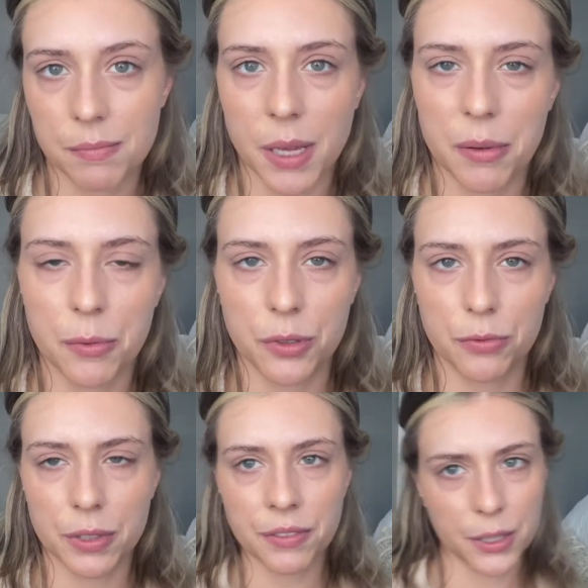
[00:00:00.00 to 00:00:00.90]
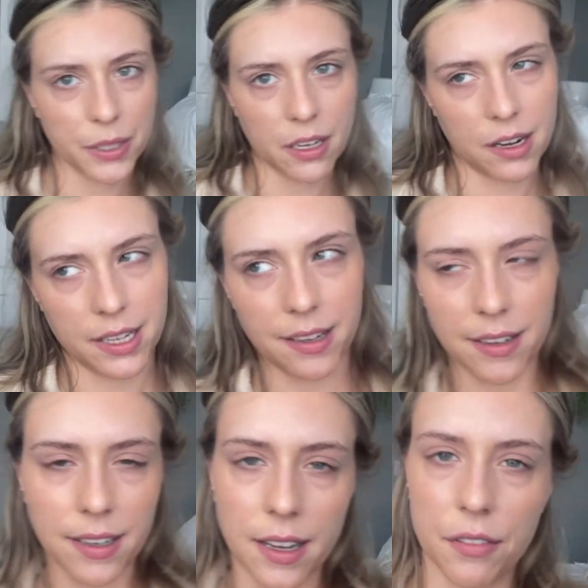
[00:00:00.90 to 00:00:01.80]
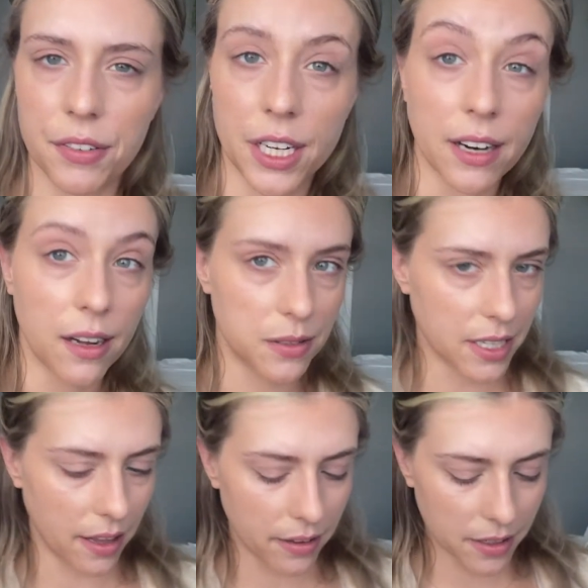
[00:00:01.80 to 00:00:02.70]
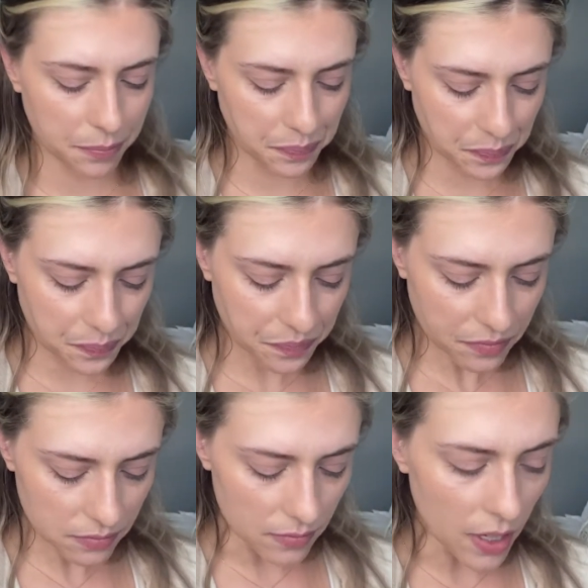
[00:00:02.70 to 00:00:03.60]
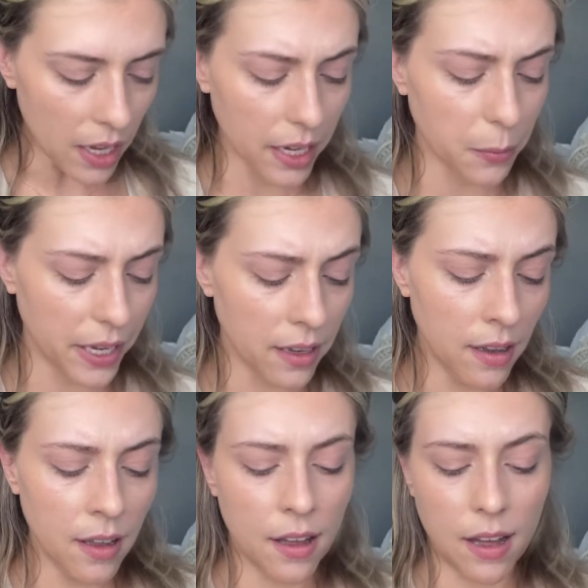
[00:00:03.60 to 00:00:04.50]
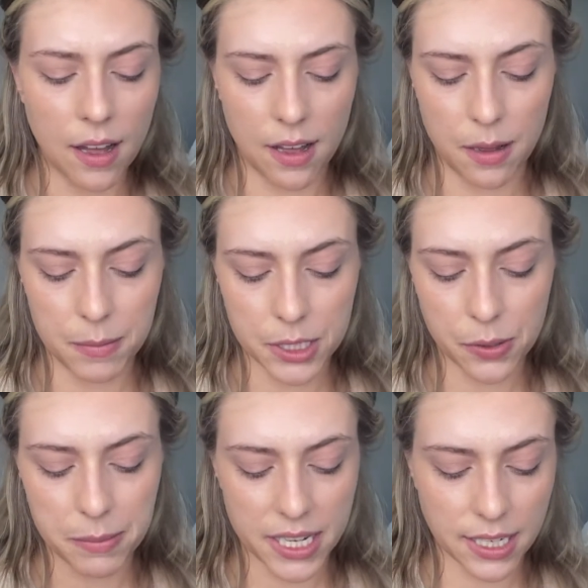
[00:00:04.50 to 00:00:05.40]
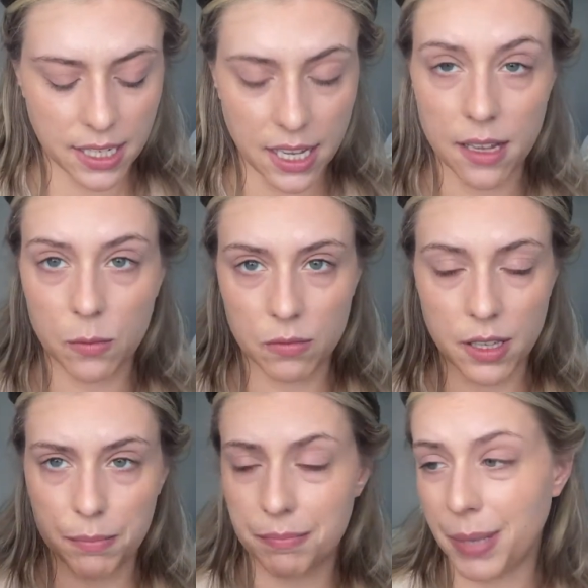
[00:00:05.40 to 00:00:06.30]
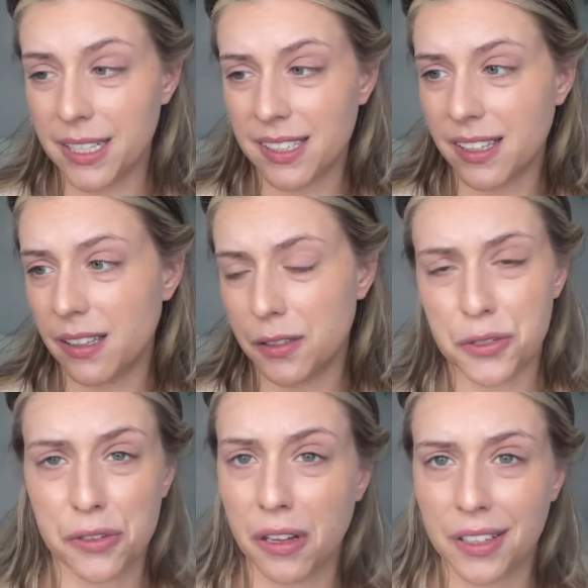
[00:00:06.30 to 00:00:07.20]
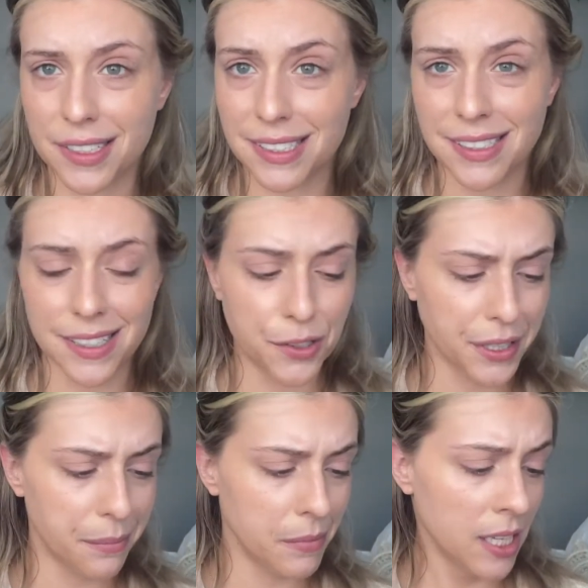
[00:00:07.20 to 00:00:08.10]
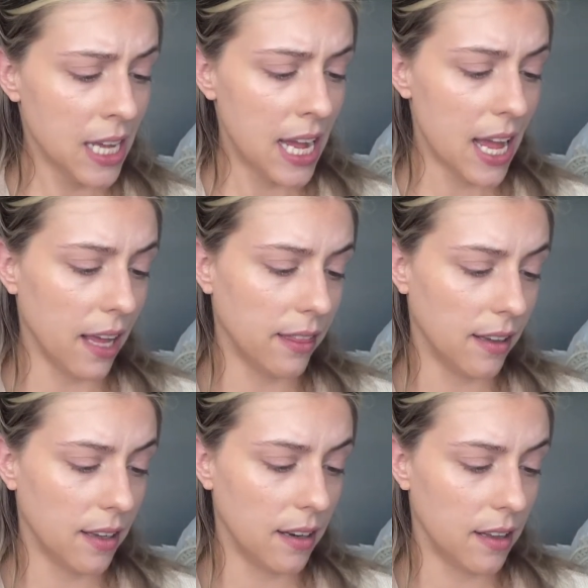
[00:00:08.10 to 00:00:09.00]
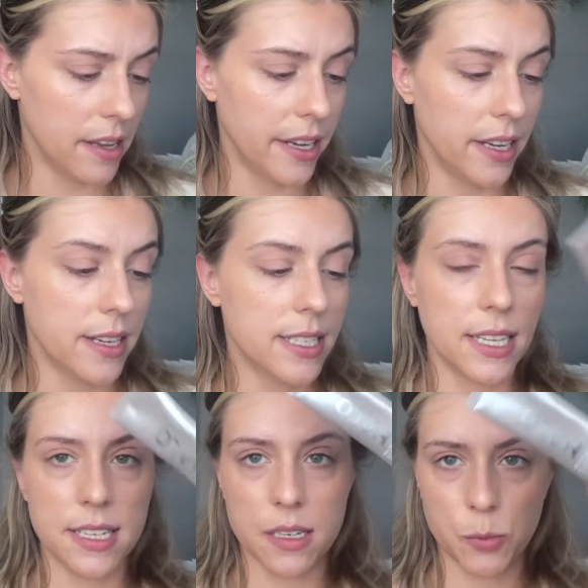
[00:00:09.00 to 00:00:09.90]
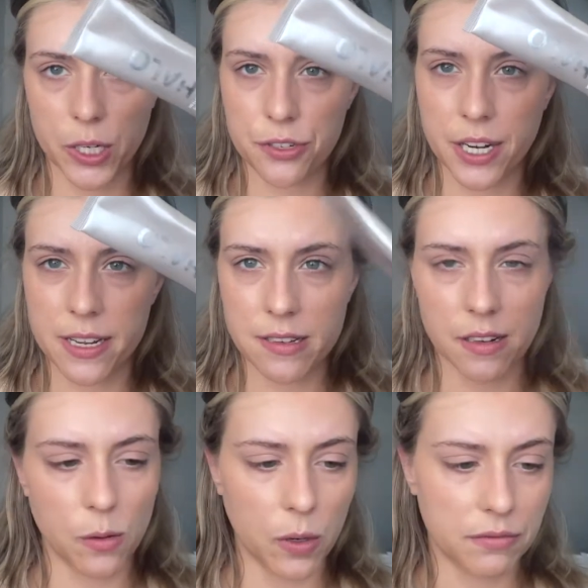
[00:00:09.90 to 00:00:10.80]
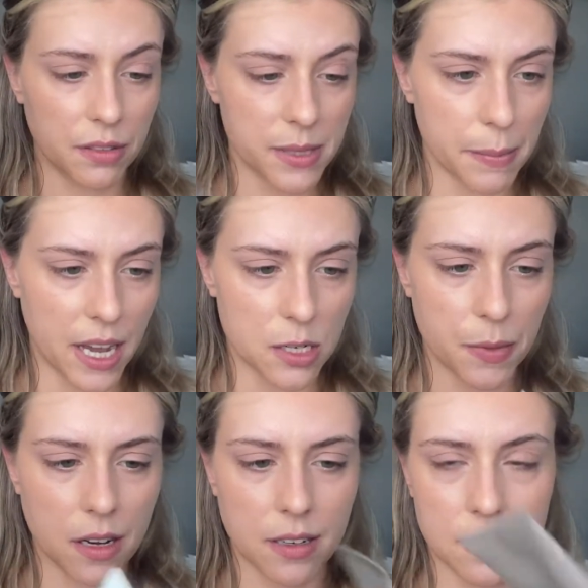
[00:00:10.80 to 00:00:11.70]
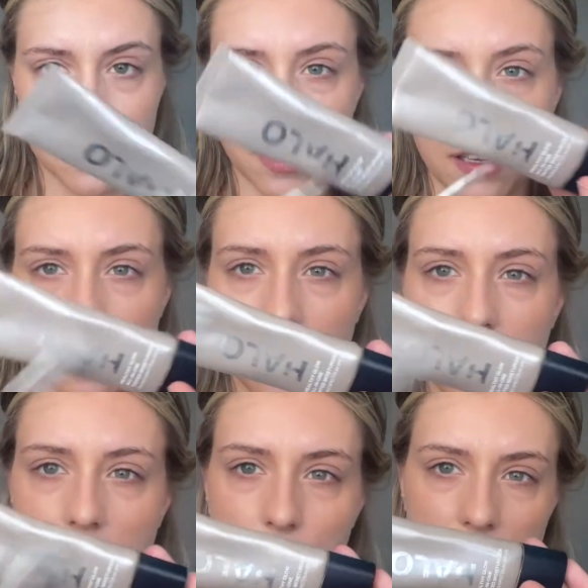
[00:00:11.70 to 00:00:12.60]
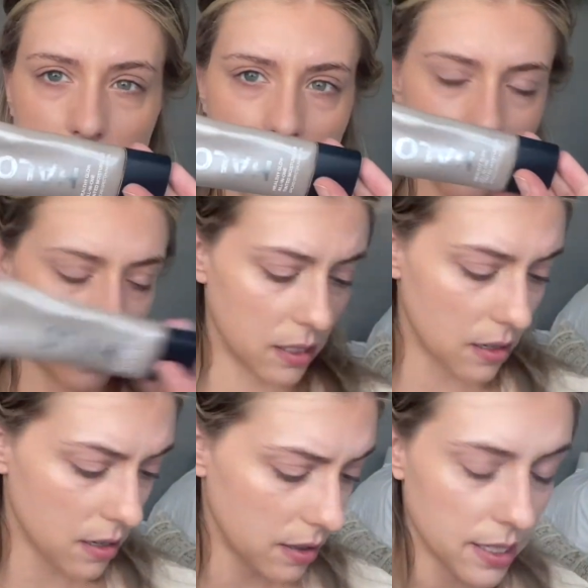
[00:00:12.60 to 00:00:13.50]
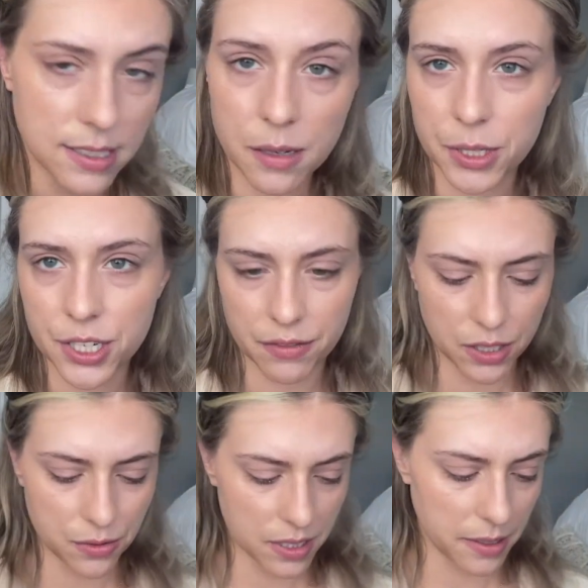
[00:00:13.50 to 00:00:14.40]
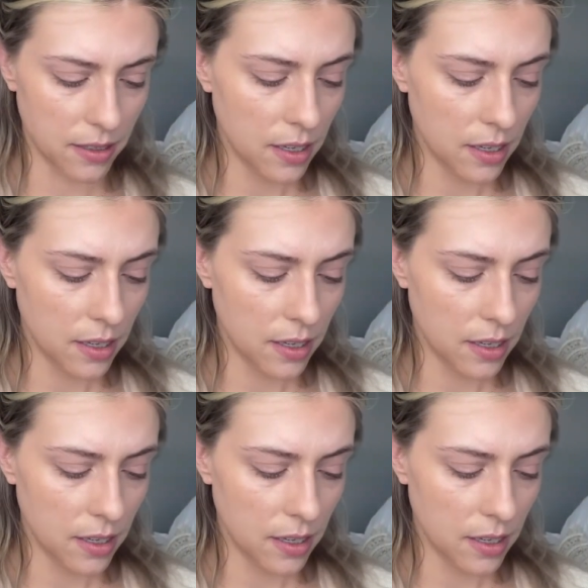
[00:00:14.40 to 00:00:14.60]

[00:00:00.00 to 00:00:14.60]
Maybe we'll review it on here and kind of figure out together. Anyway, so I'm taking, basically, let's just call it a CC cream, and then a tinted moisturizer, the one from Smashbox. The label is basically gone. That's how much I've used it.